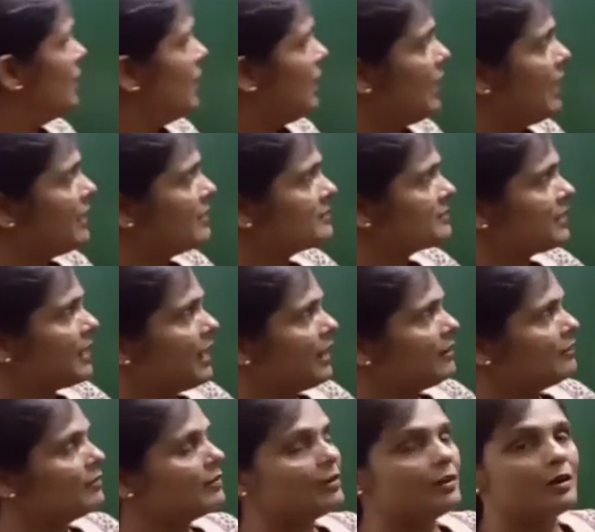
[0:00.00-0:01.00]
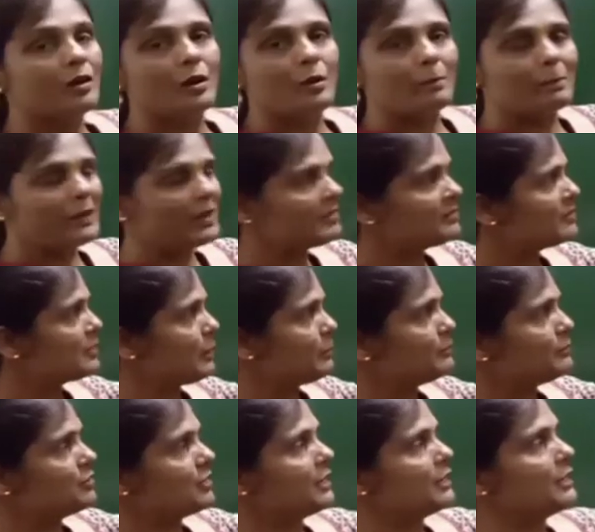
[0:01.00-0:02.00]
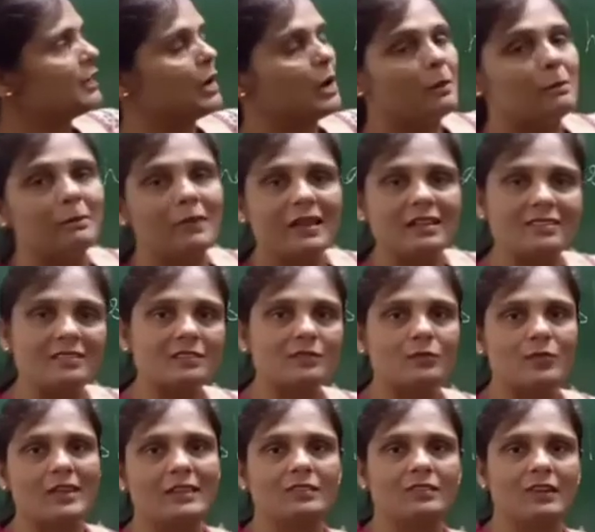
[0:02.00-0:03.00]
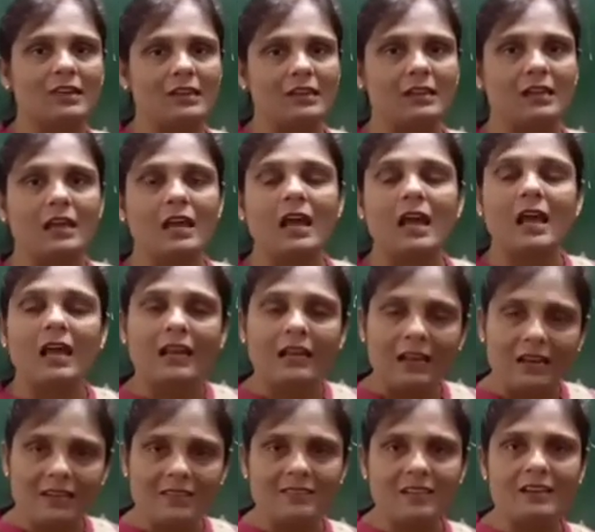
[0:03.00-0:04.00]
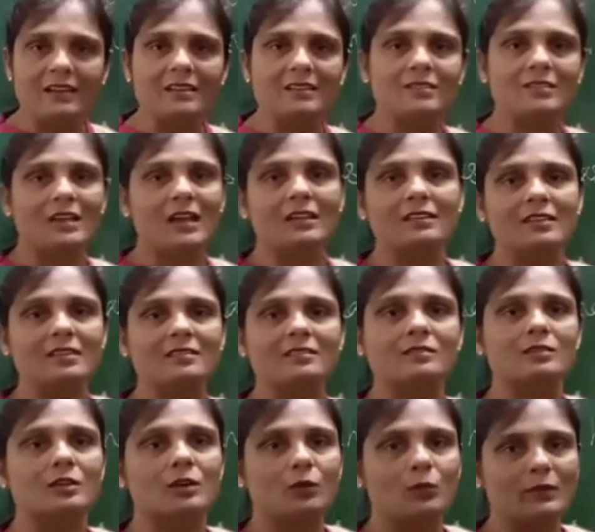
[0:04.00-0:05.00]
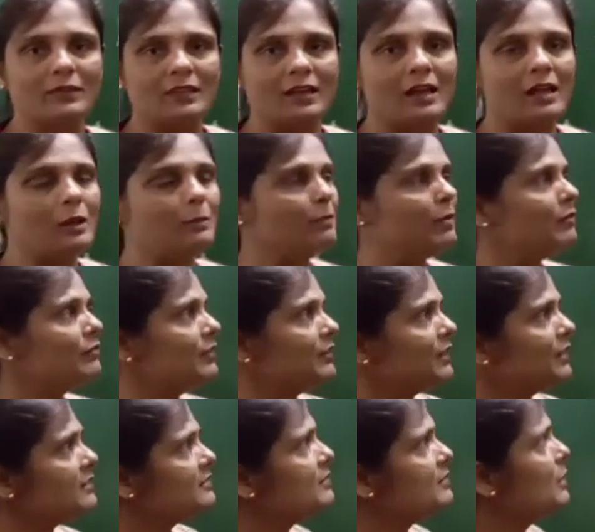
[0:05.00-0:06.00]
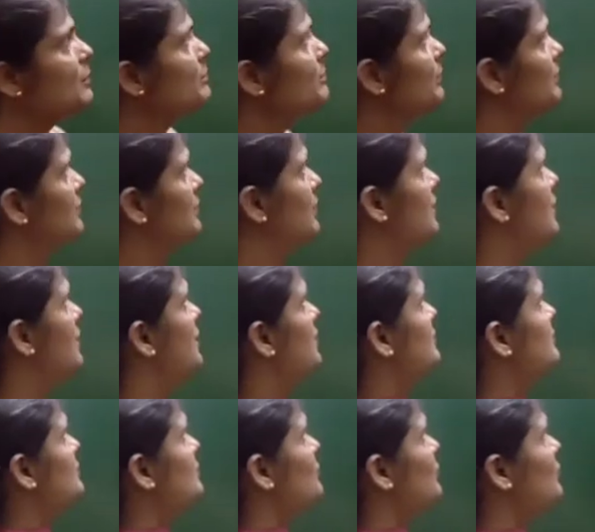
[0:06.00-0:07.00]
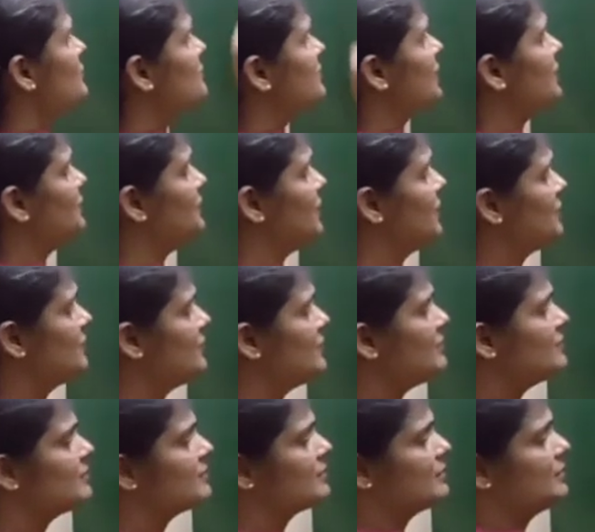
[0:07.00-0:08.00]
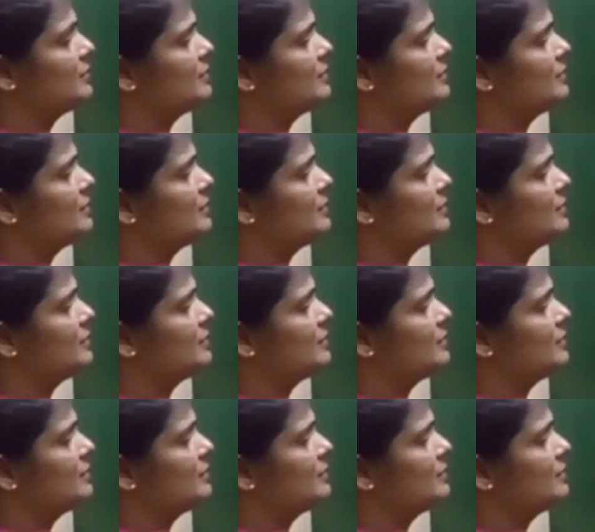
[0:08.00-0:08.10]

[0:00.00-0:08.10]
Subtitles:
Has, have plus subject plus V3. Let us understand this with the help of an example. Suppose I take this.